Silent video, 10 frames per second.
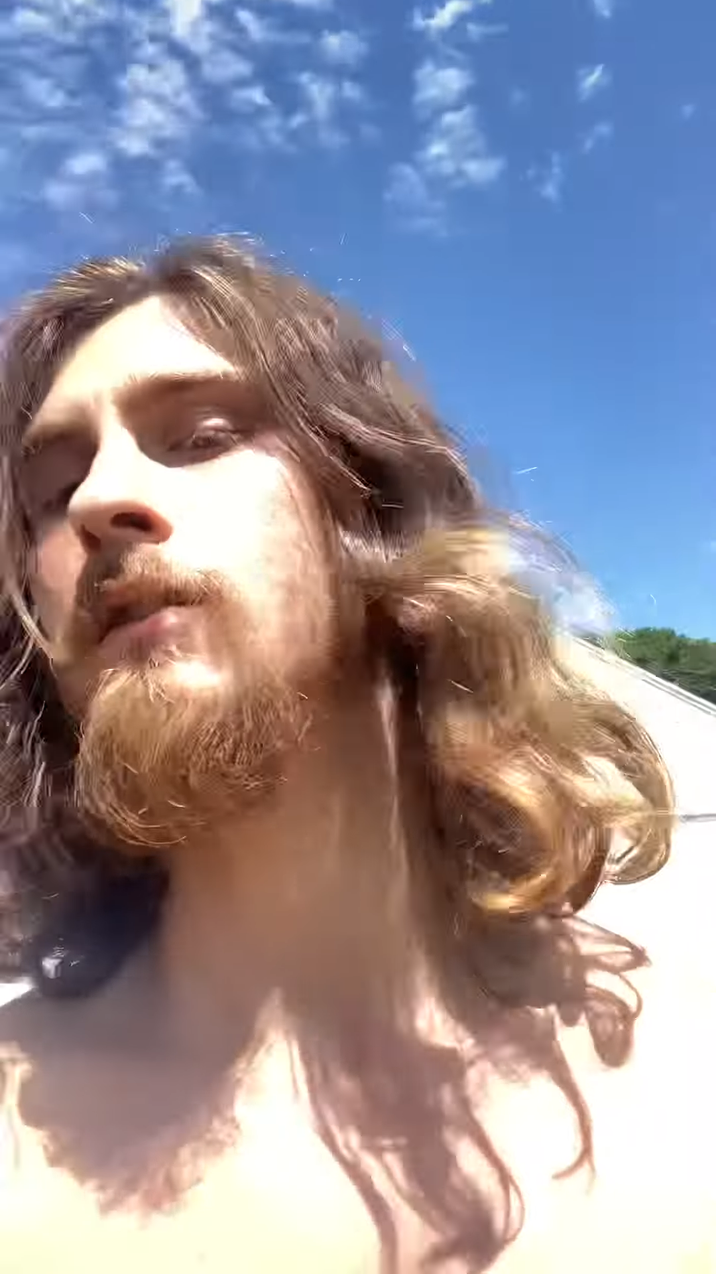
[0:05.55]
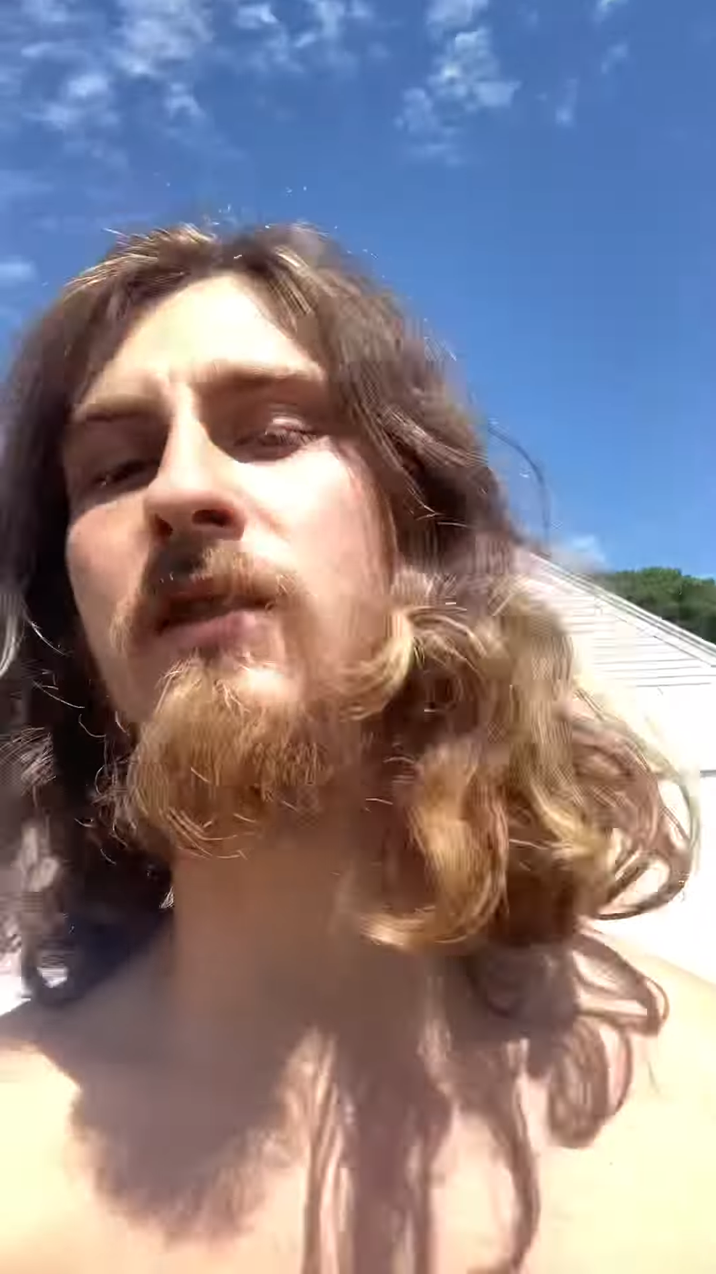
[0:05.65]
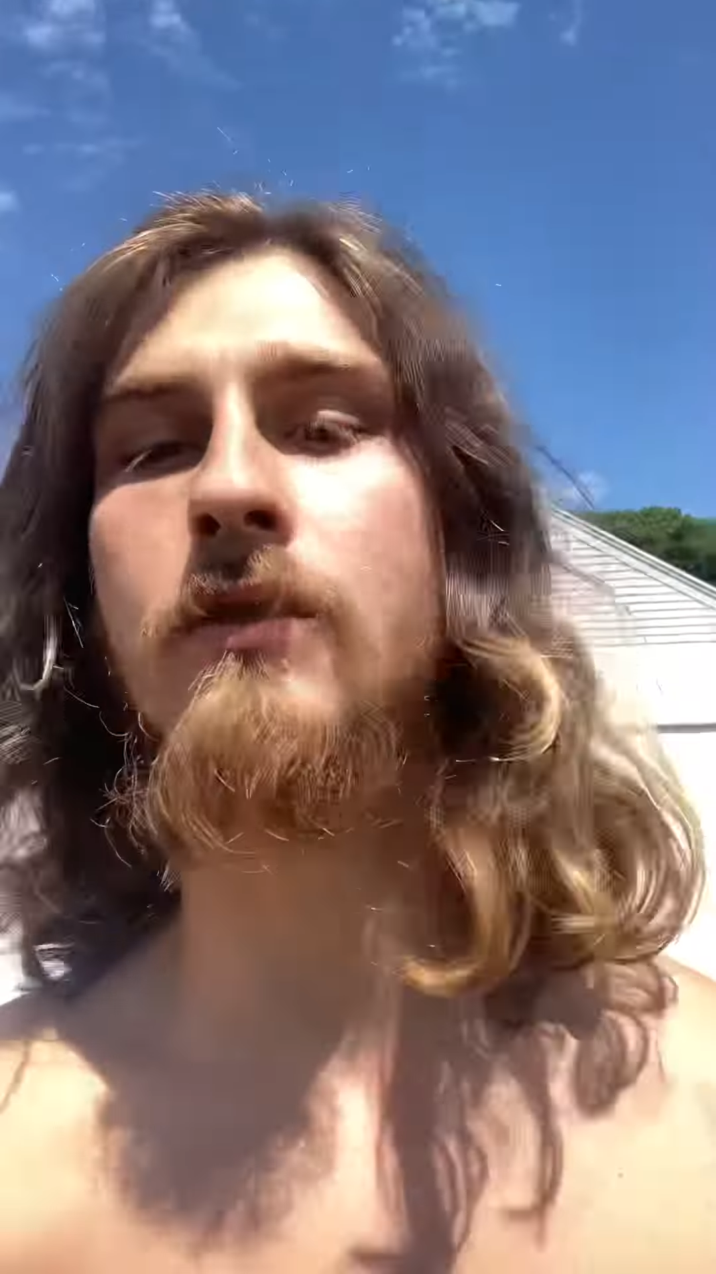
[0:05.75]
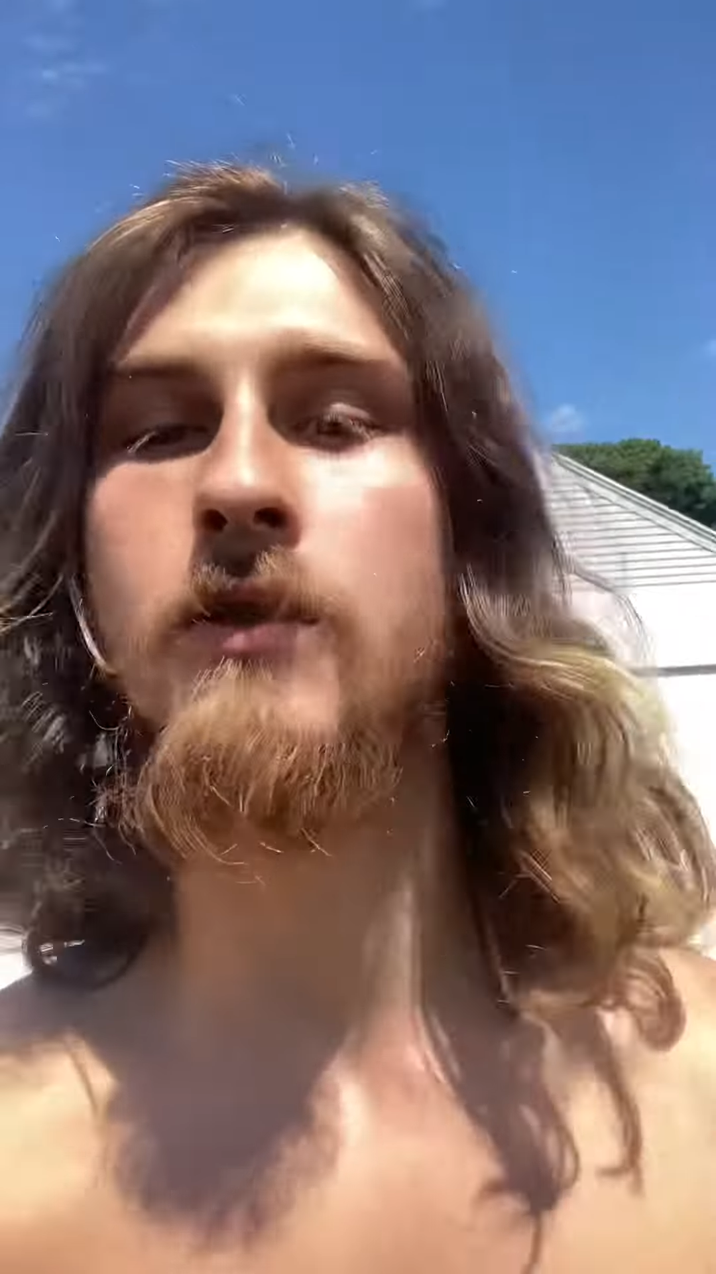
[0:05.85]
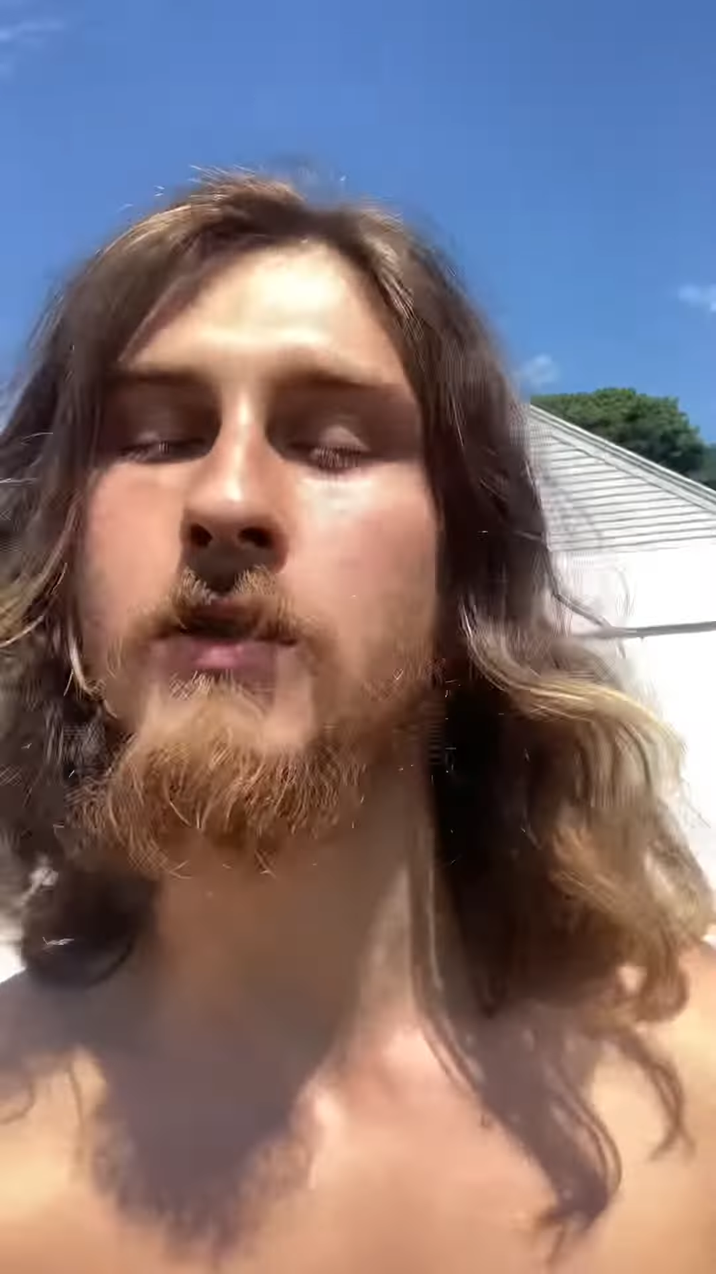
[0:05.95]

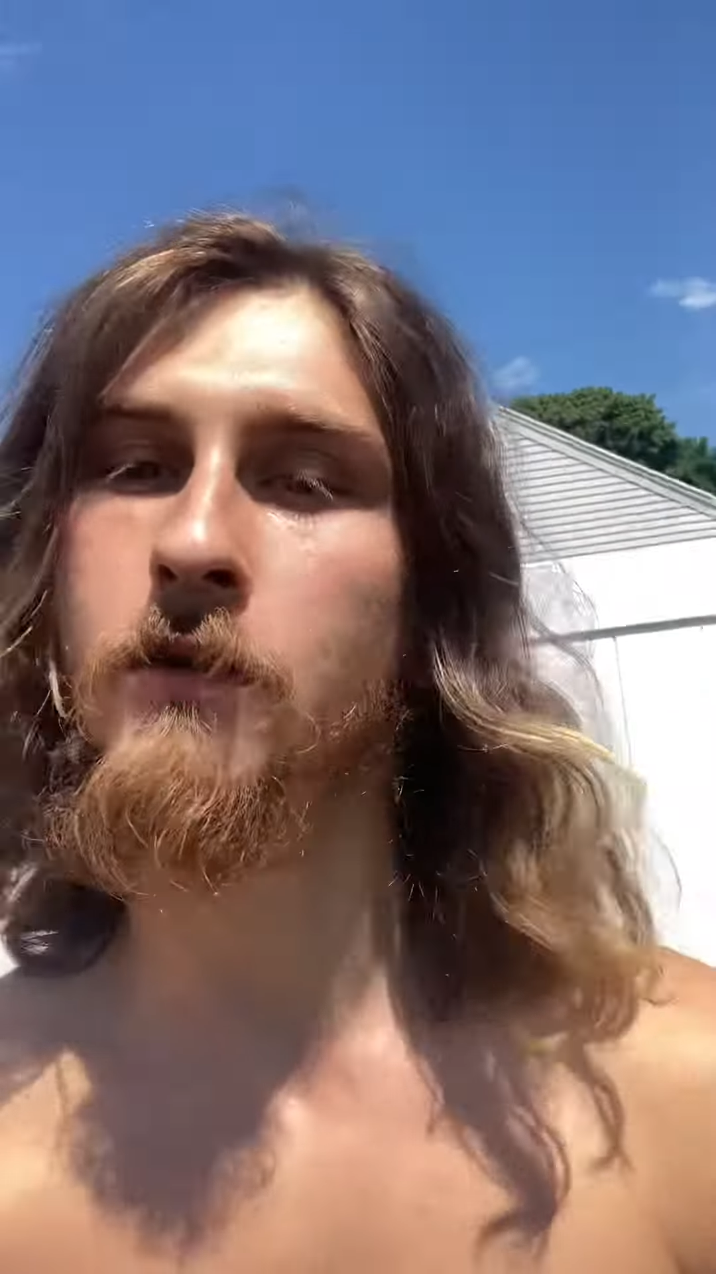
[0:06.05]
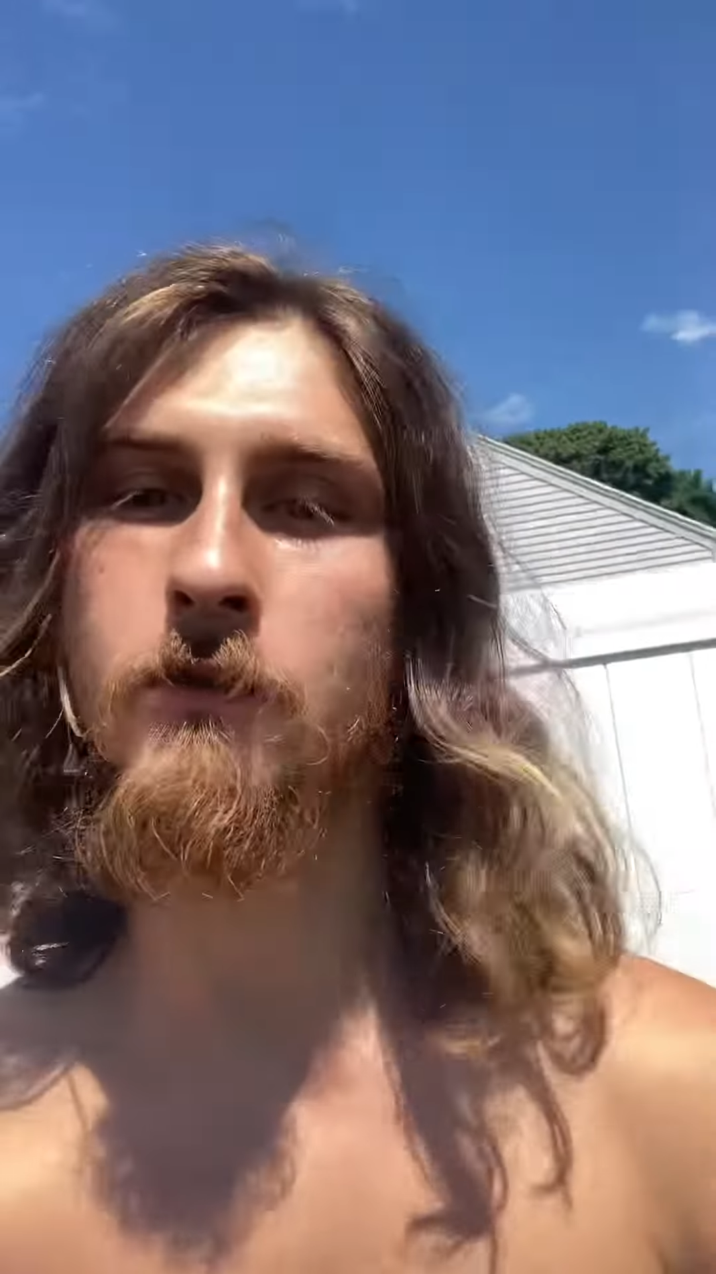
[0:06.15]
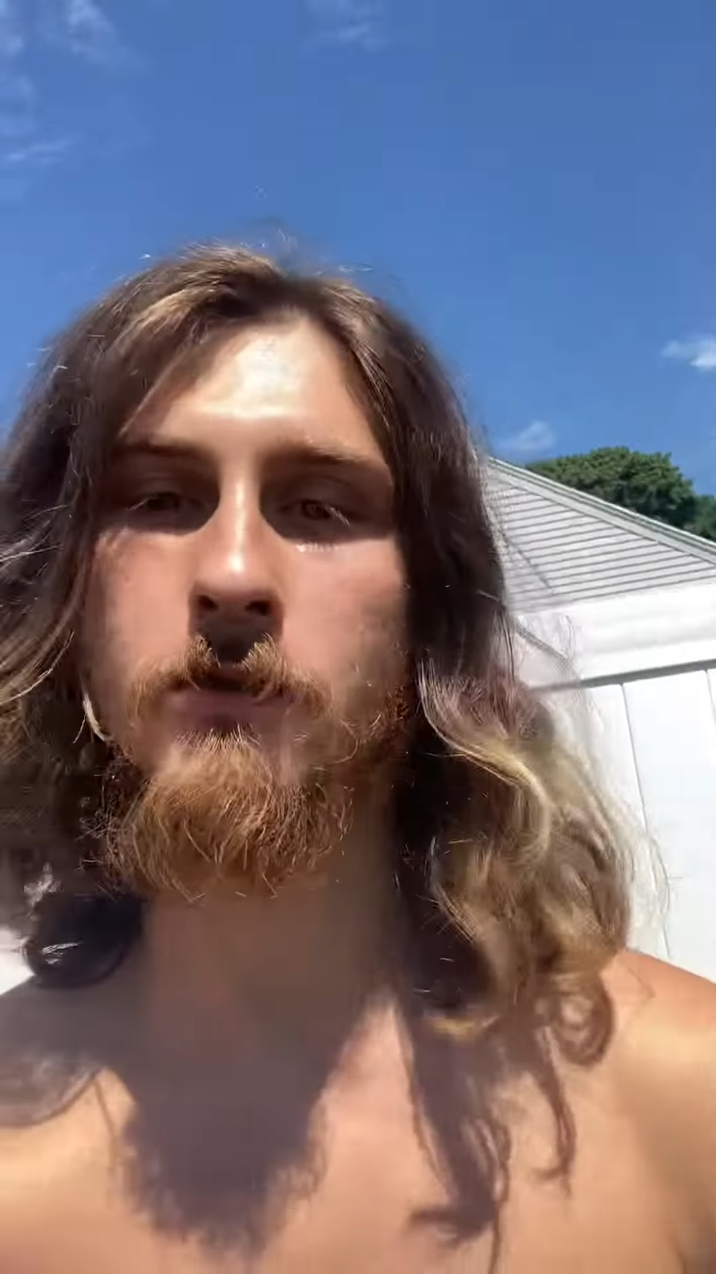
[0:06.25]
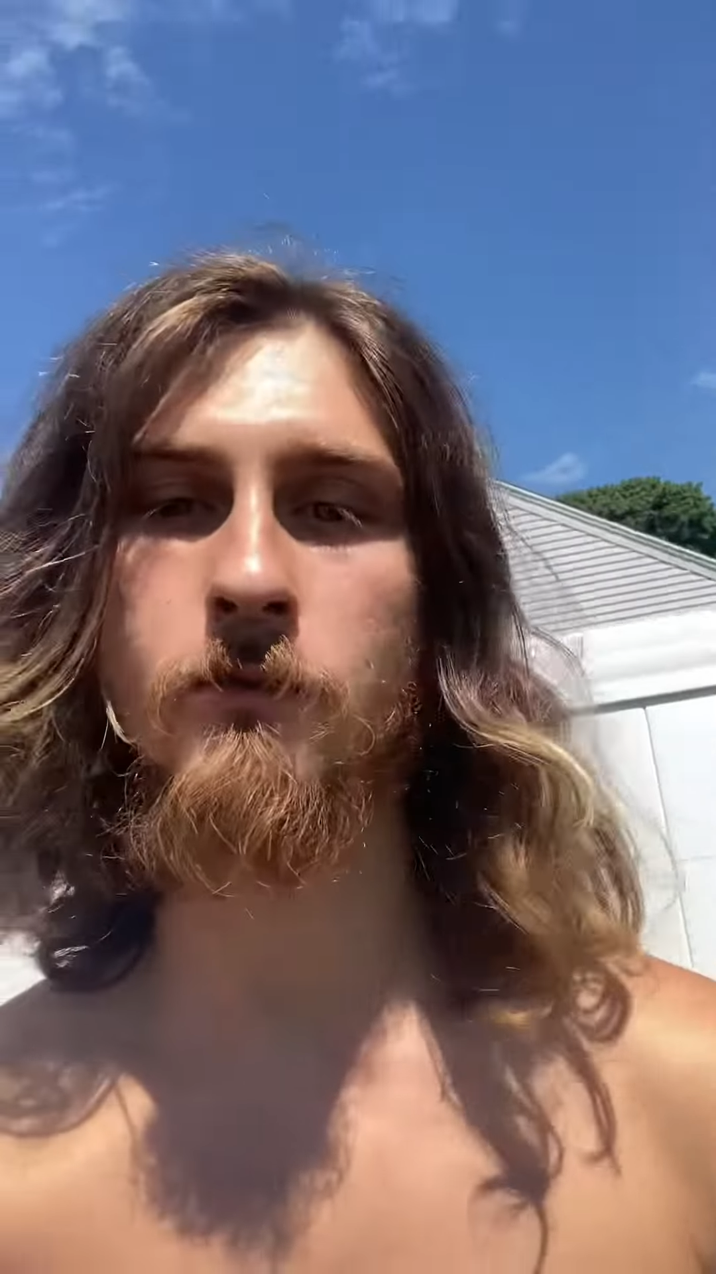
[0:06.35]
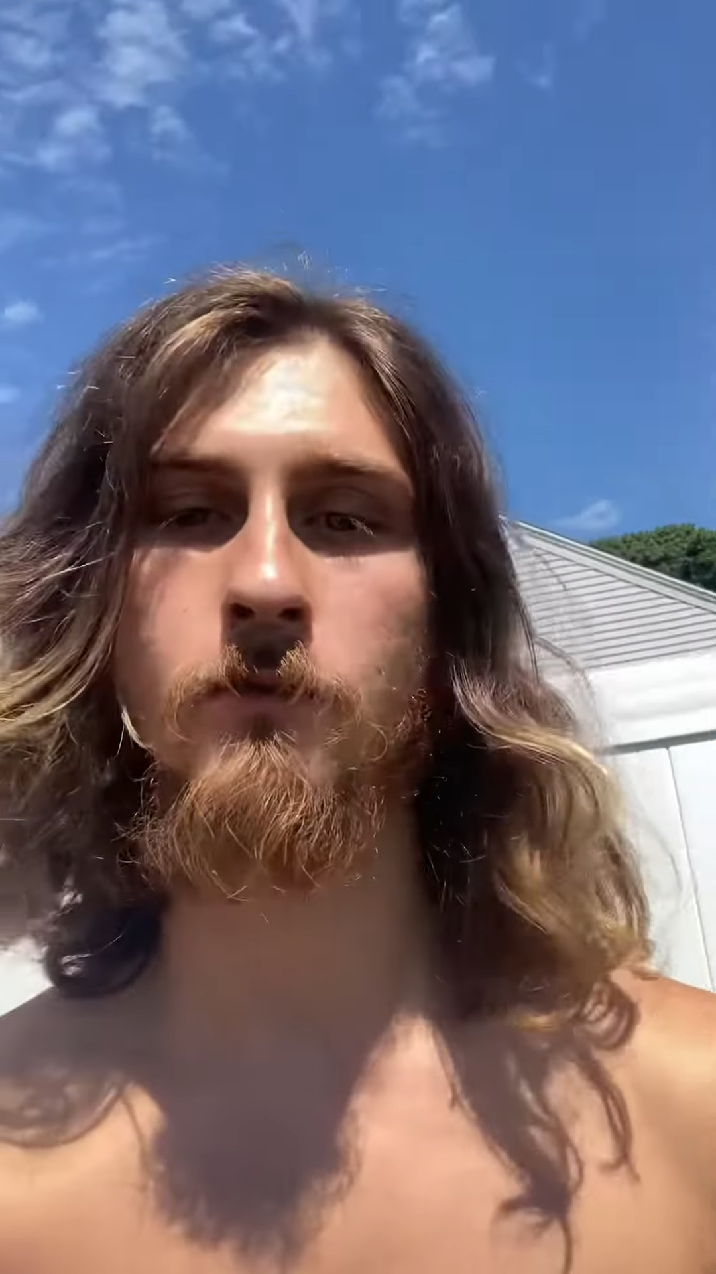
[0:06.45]
the
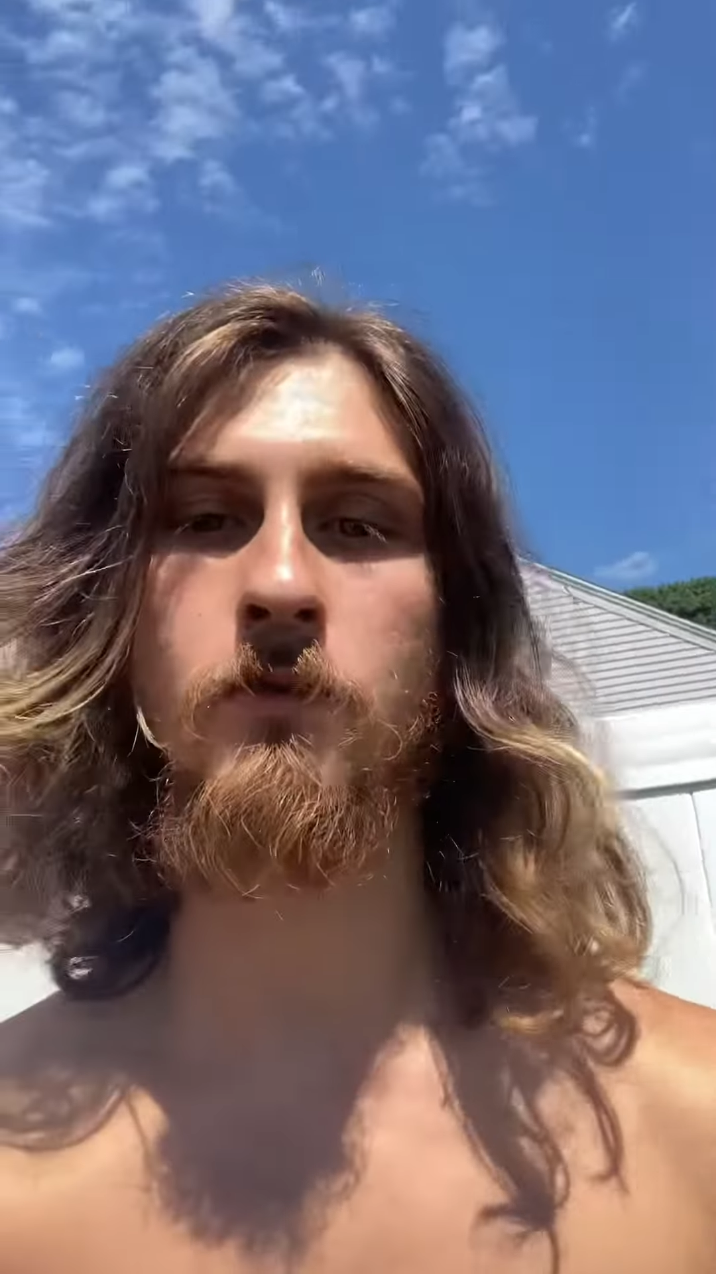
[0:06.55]
chosen